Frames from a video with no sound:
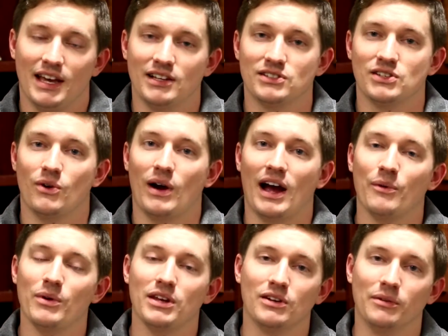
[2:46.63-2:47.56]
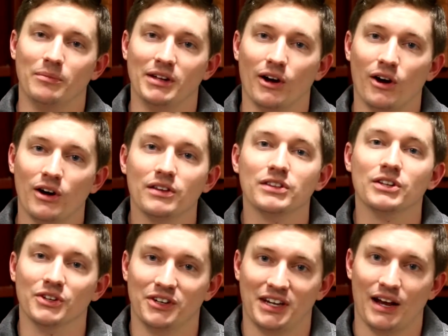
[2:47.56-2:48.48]
And so I want you to be on the
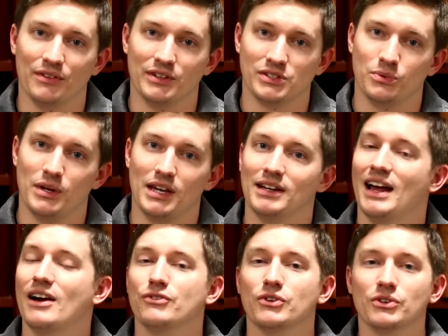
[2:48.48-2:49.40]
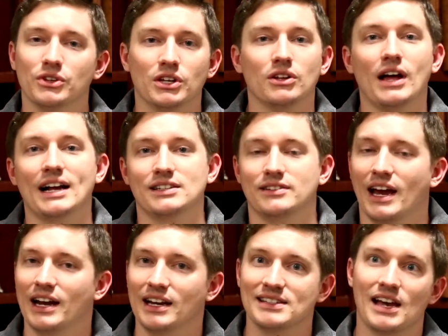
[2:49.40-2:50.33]
lookout this week, not for little acts of
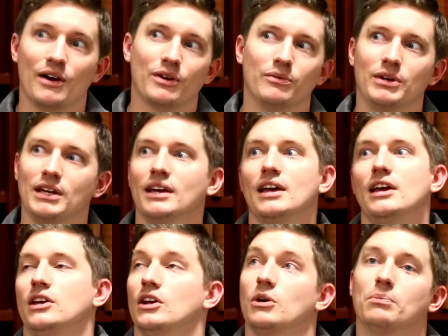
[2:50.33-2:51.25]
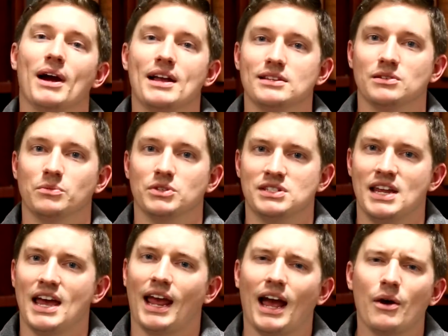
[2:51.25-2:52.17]
kindness. How can we, you know, brighten someone's
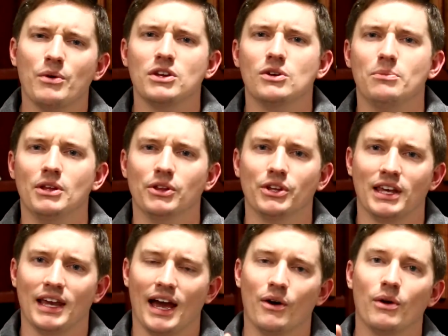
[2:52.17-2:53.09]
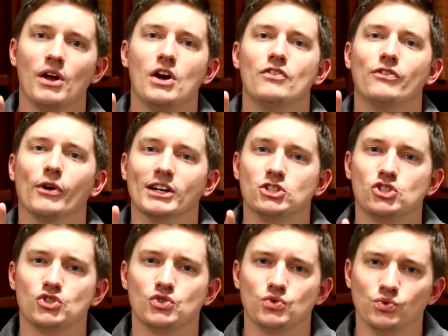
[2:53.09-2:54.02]
day? I want you to be looking out for
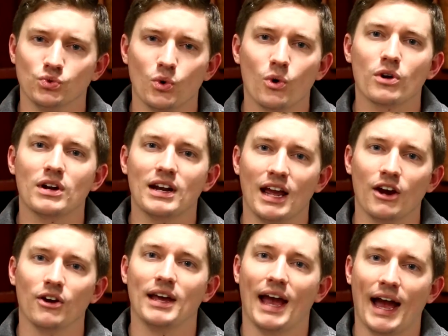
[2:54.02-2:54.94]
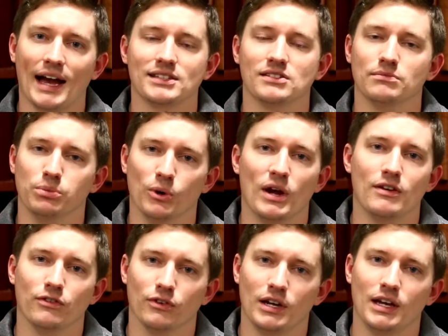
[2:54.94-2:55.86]
extraordinary acts of
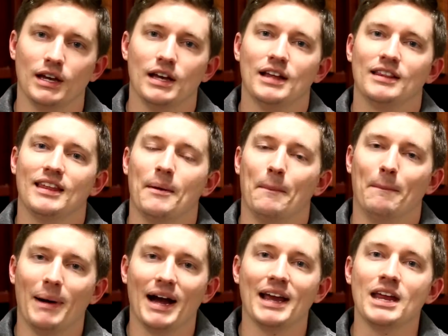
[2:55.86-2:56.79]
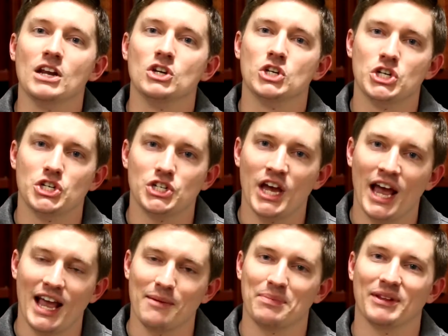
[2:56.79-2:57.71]
bravery that might
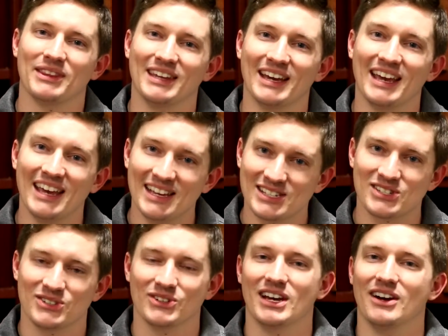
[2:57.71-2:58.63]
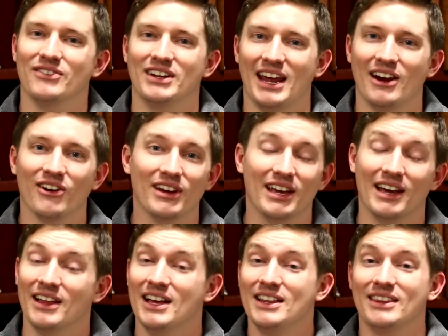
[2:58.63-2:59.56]
shape the history of an
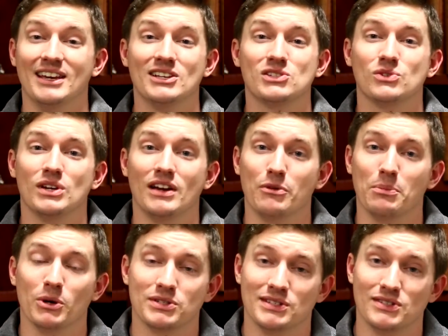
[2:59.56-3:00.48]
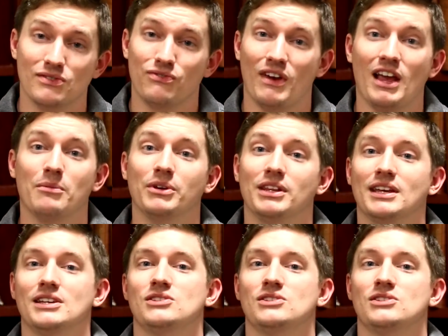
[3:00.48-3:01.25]
area, the history of a person's family, the